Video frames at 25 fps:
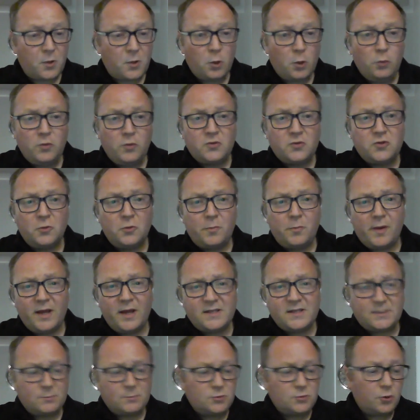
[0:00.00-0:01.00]
who are the two
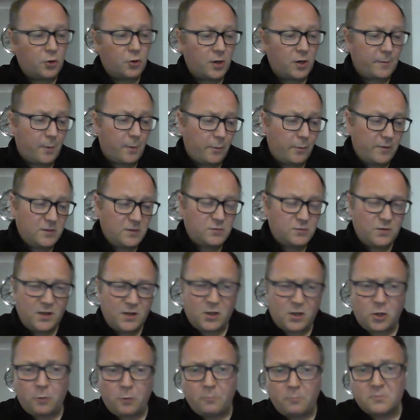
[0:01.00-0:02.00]
players I'm talking about? Well, this really
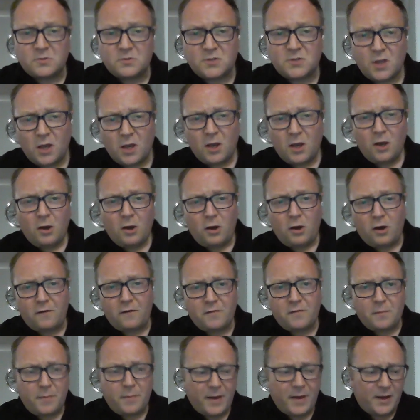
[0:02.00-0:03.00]
comes
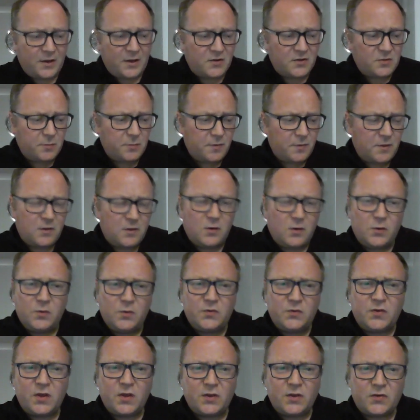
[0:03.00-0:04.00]
off the back of some of the
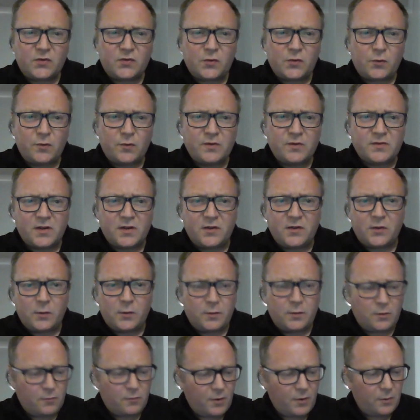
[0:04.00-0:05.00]
news stories that are
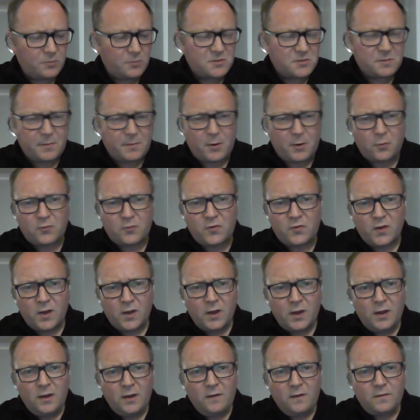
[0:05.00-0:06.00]
doing the rounds about
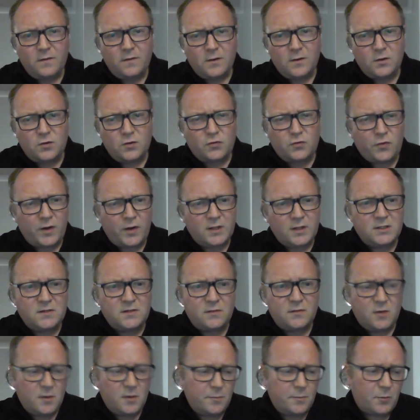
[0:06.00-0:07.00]
the
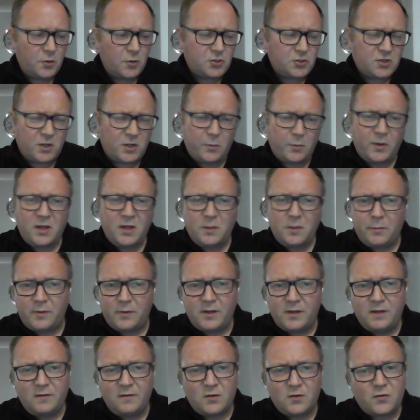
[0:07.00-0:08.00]
transfer budget. Now, whether you
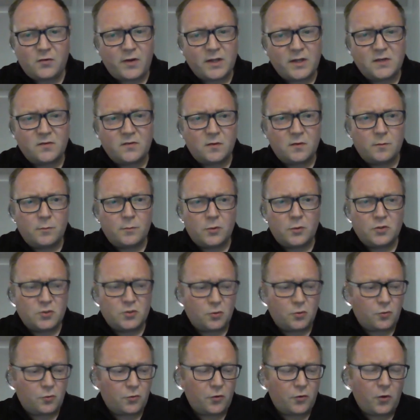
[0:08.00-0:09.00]
believe the transfer
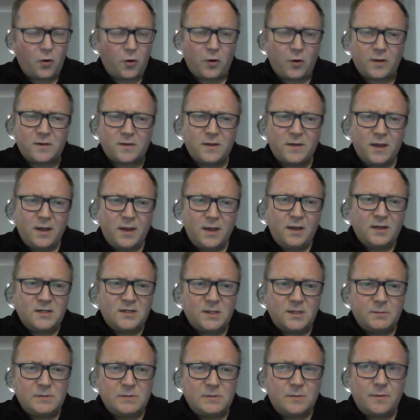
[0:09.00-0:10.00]
budget or not, it
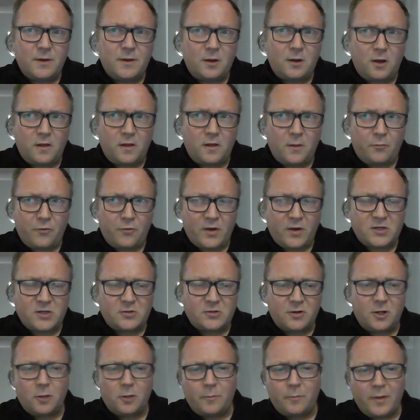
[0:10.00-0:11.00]
seems to be a lot of the
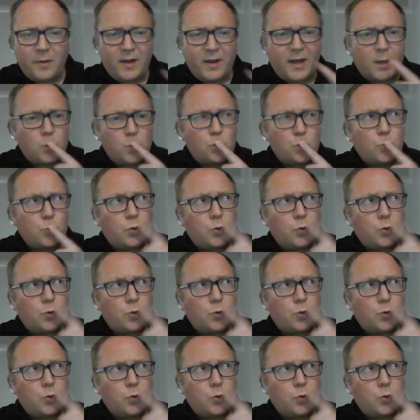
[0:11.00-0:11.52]
pressure a little bit like